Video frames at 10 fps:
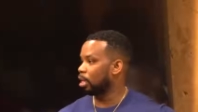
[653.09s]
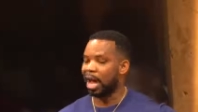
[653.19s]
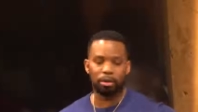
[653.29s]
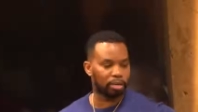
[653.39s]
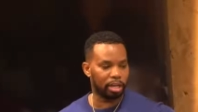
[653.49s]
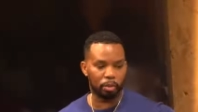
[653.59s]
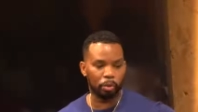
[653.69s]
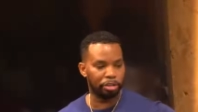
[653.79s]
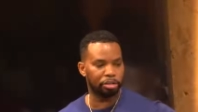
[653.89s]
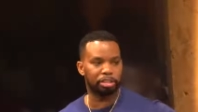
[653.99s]
I don't care
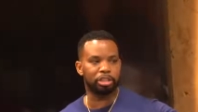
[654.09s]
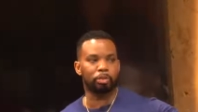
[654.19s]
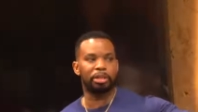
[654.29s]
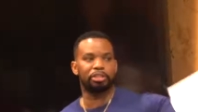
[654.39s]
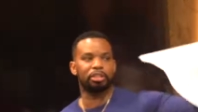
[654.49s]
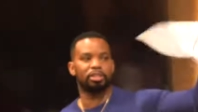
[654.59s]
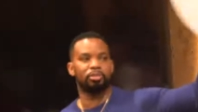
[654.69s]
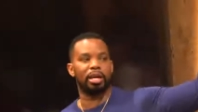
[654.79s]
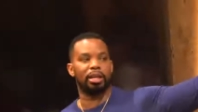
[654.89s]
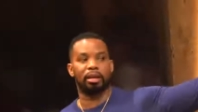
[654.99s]
what your situation is
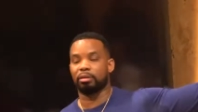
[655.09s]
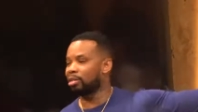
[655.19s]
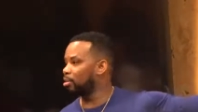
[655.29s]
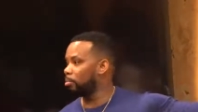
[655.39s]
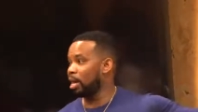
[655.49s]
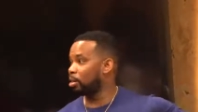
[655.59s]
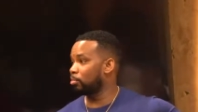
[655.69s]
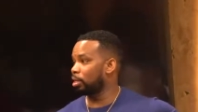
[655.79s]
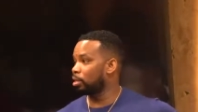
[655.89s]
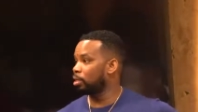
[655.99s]
right now. It doesn't matter
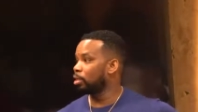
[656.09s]
to me.